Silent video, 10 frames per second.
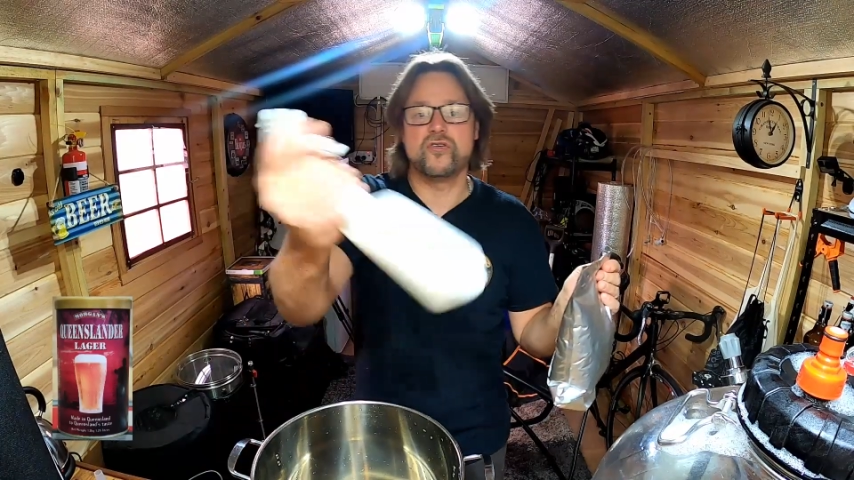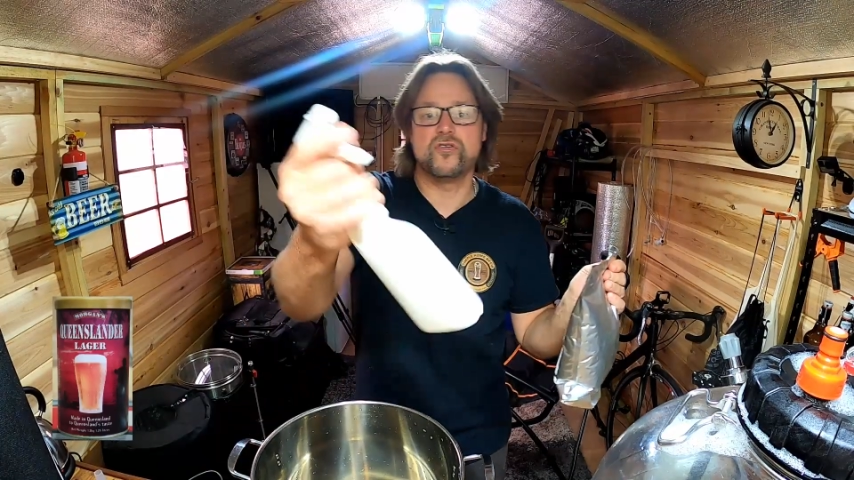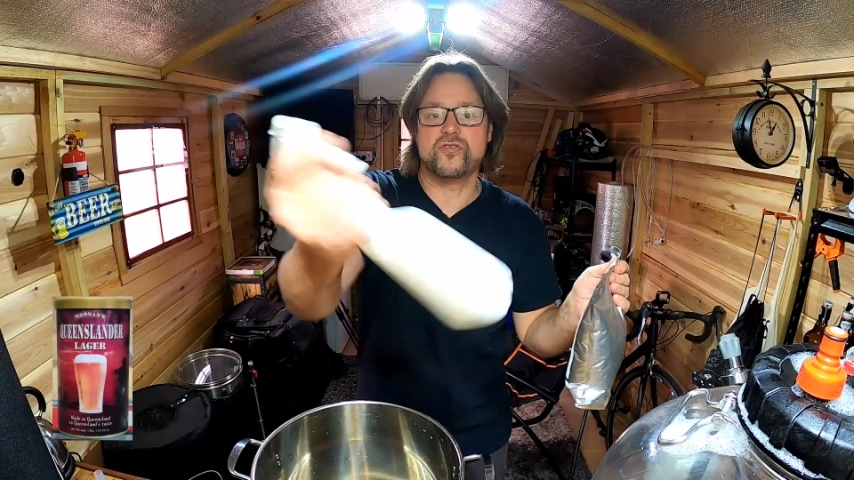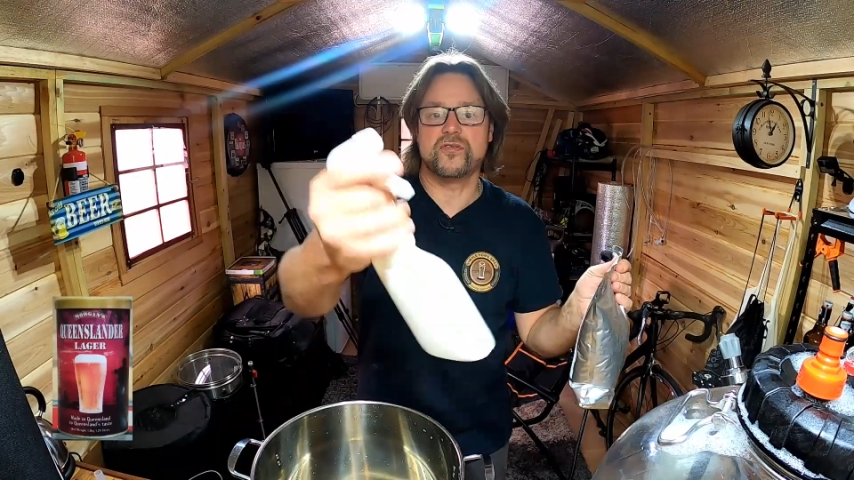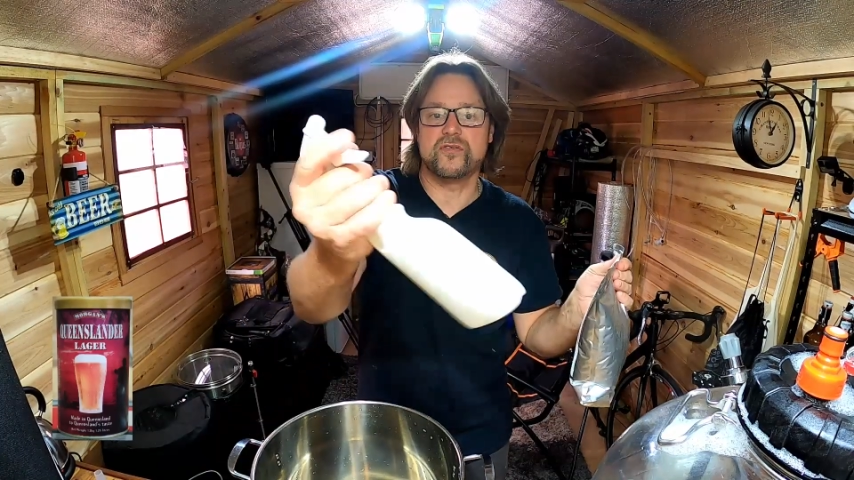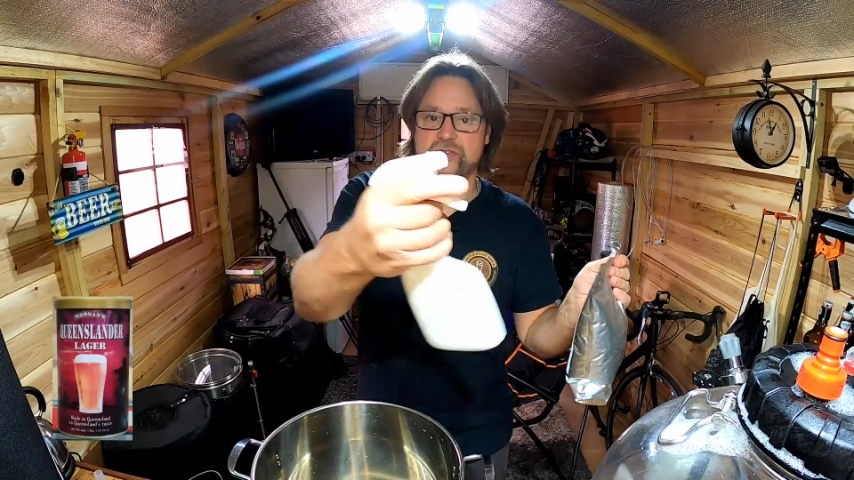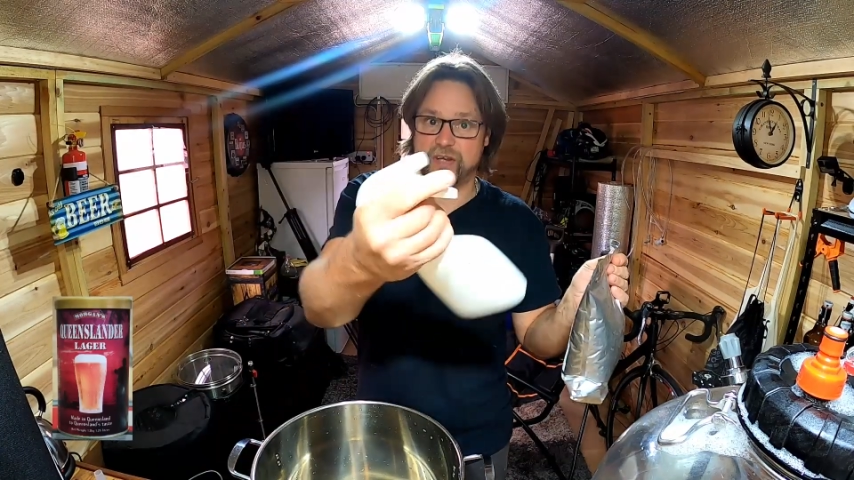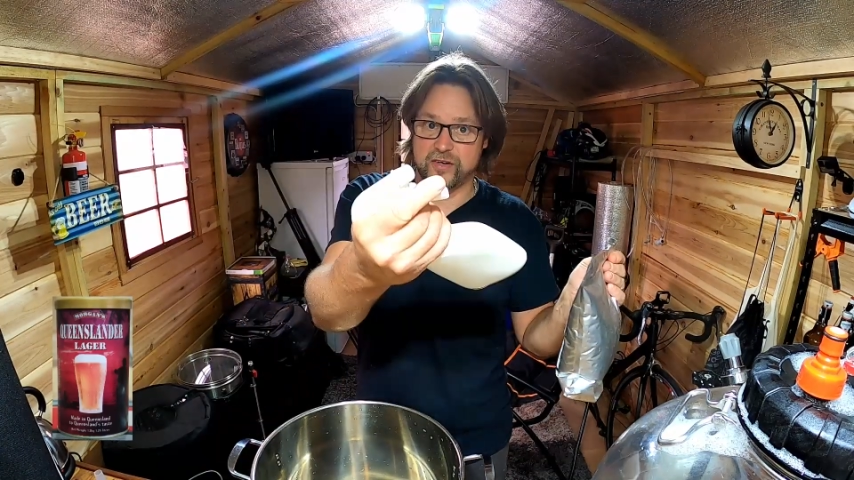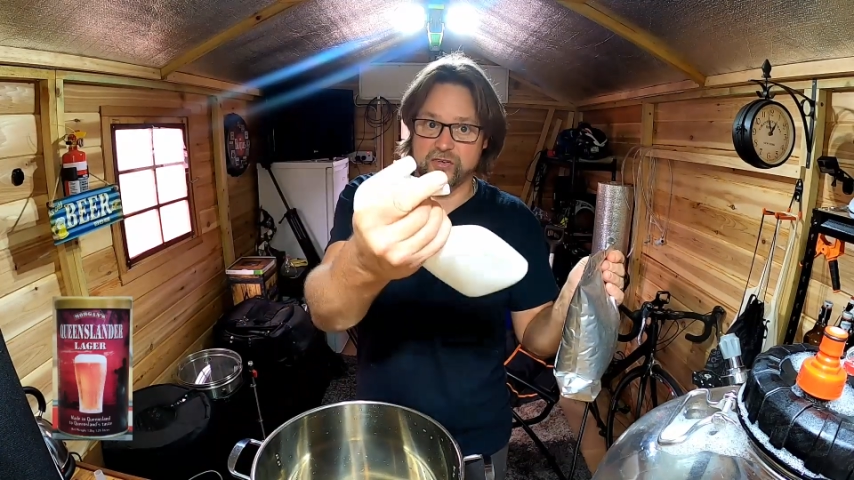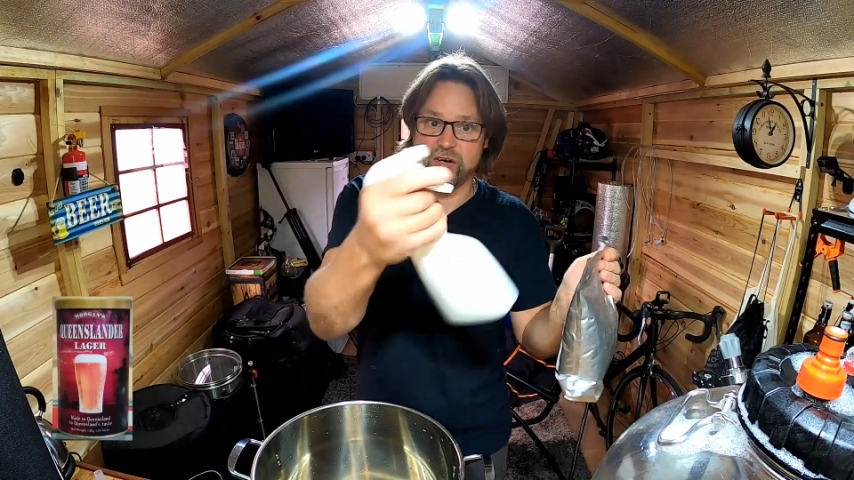use
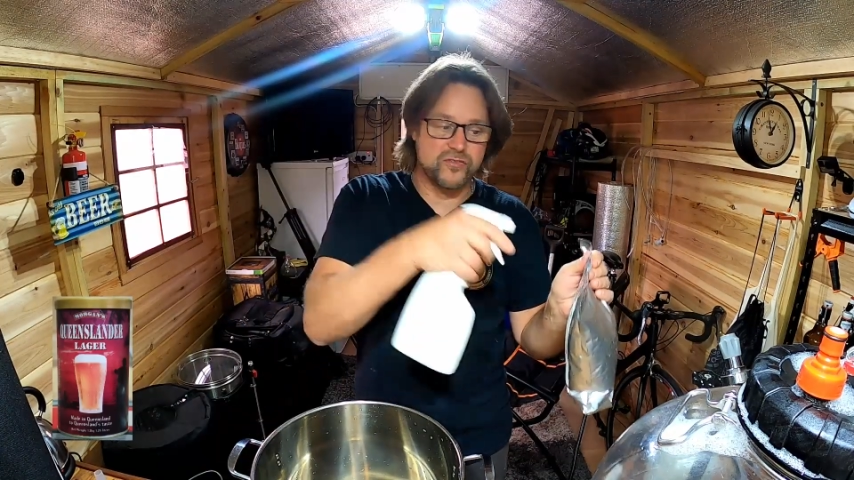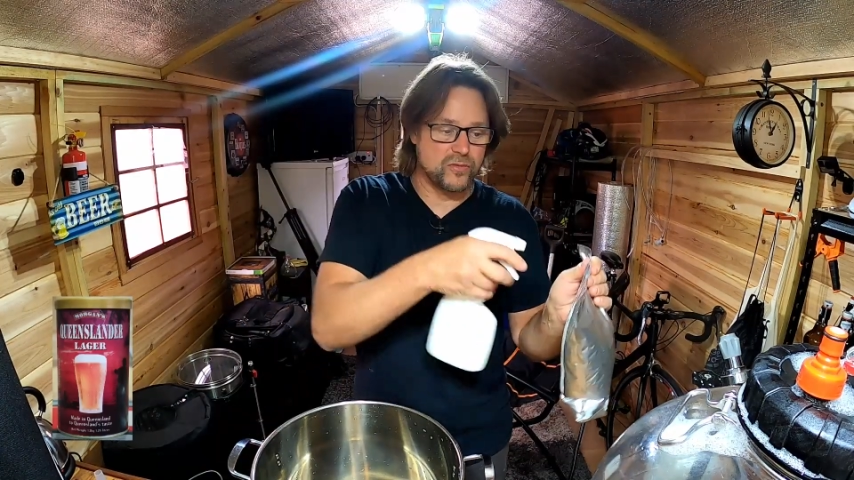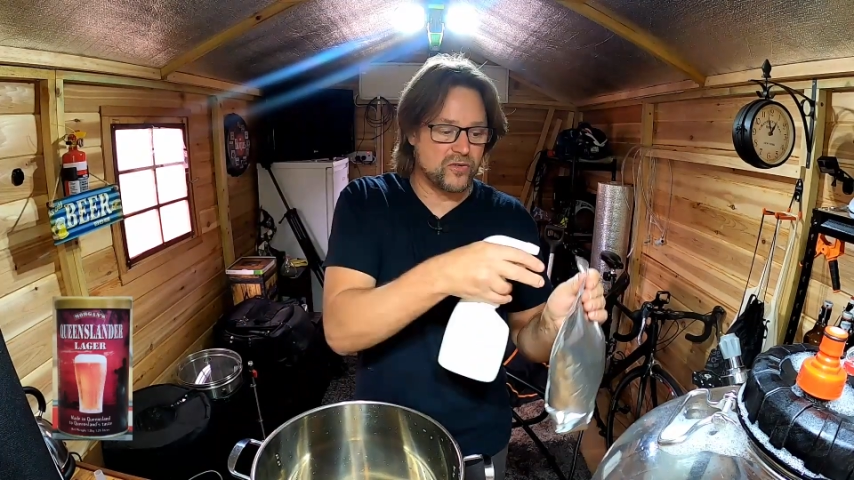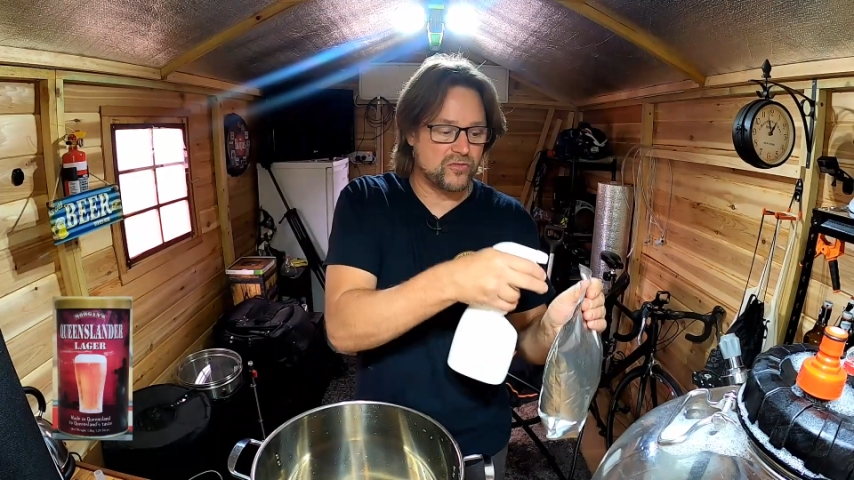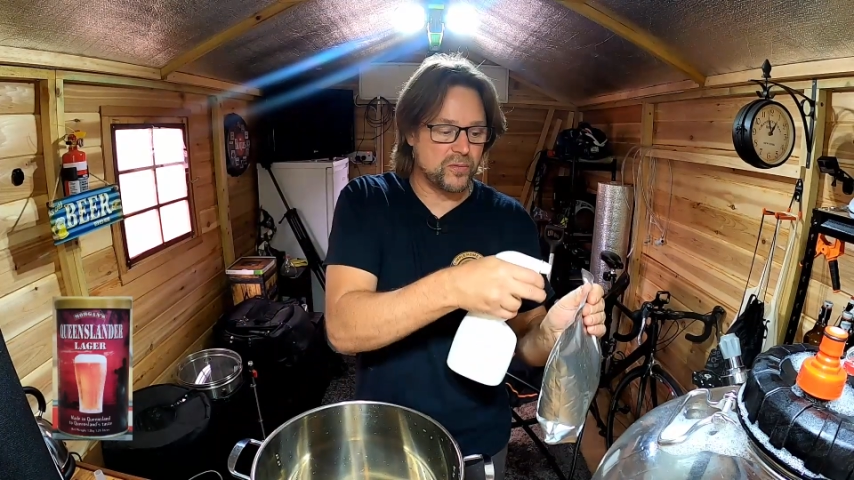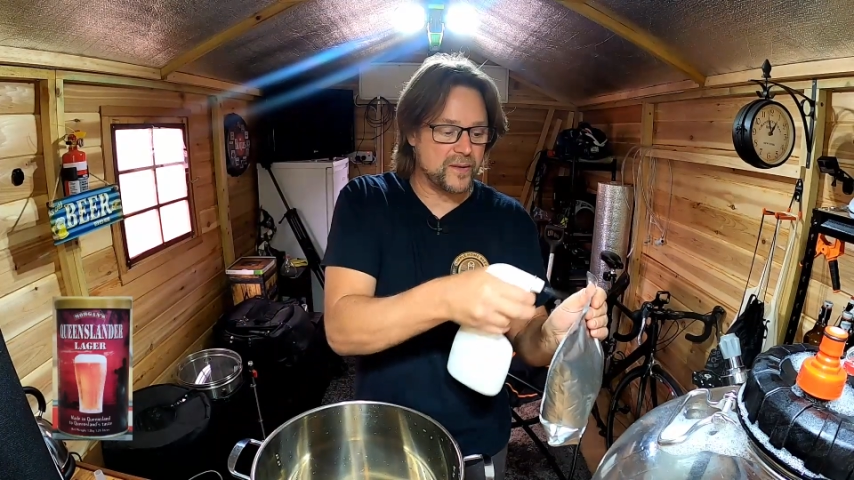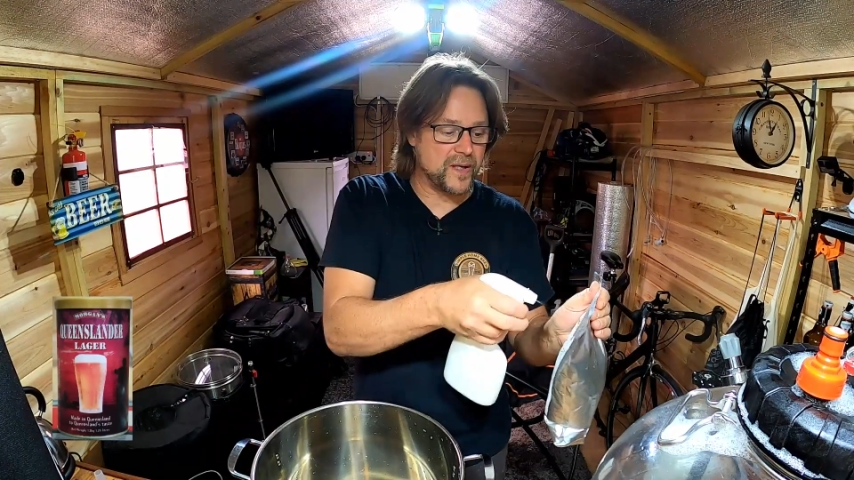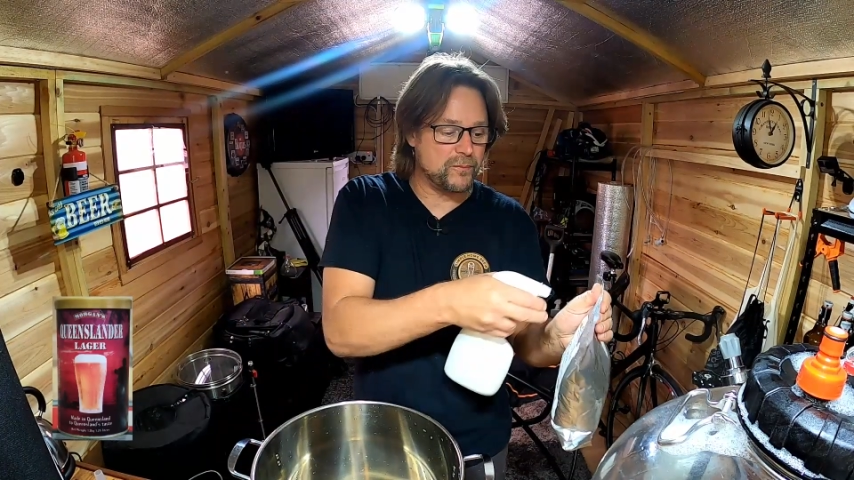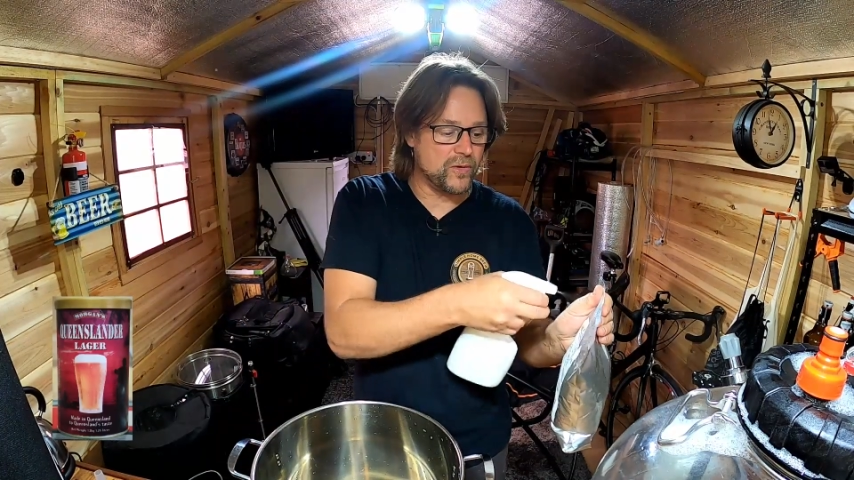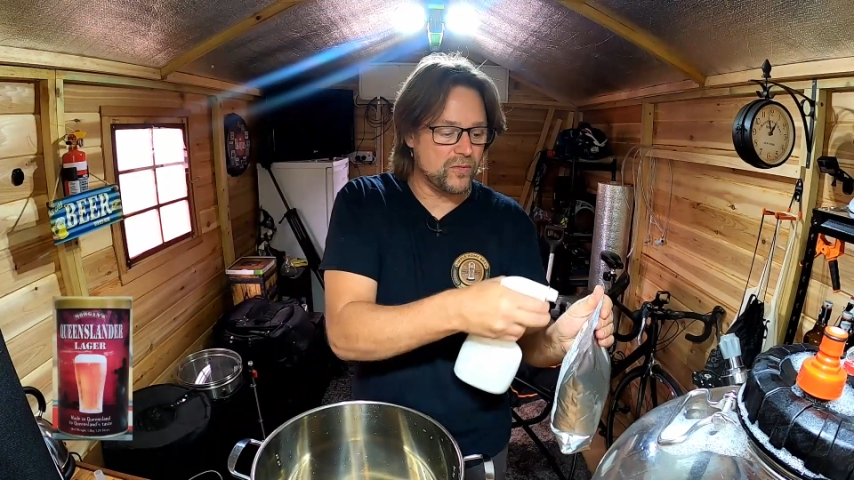sanitizer in a spray
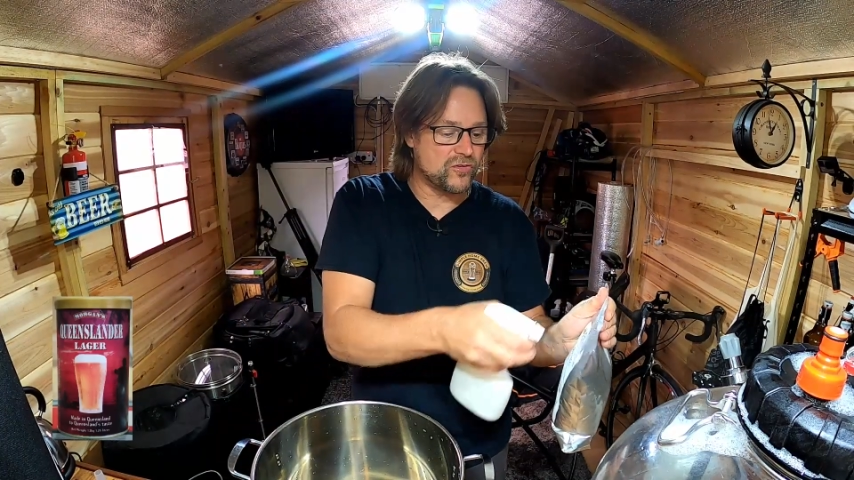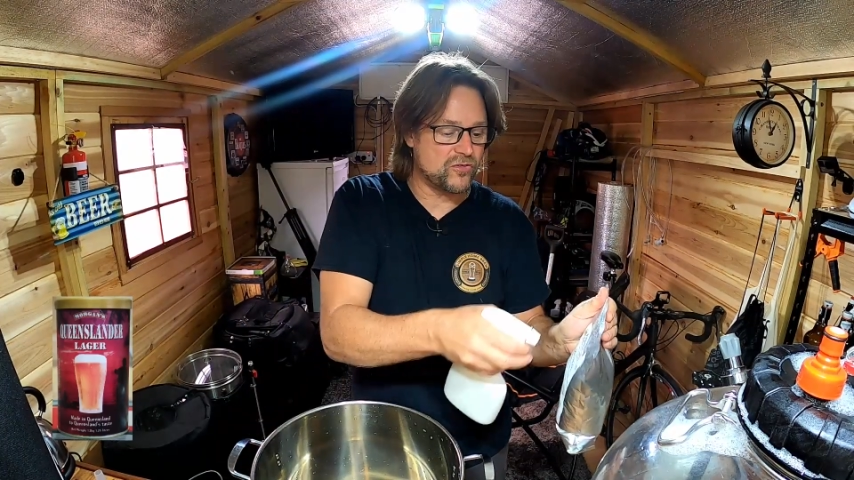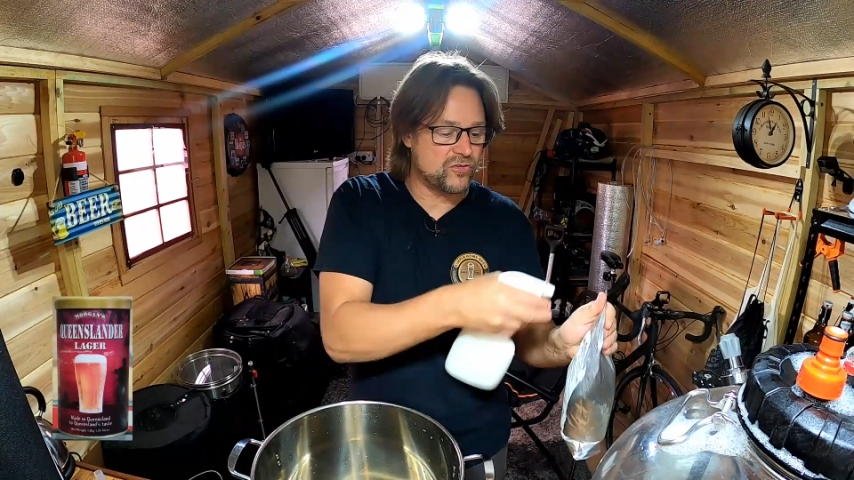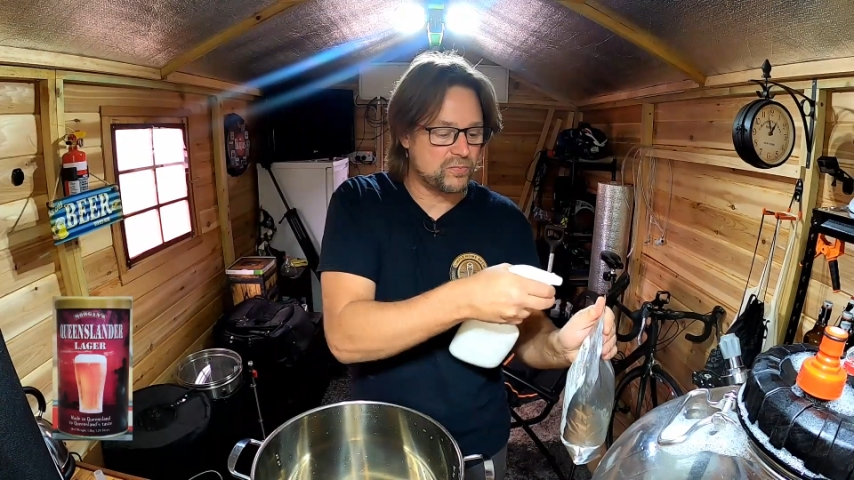cap bottle just to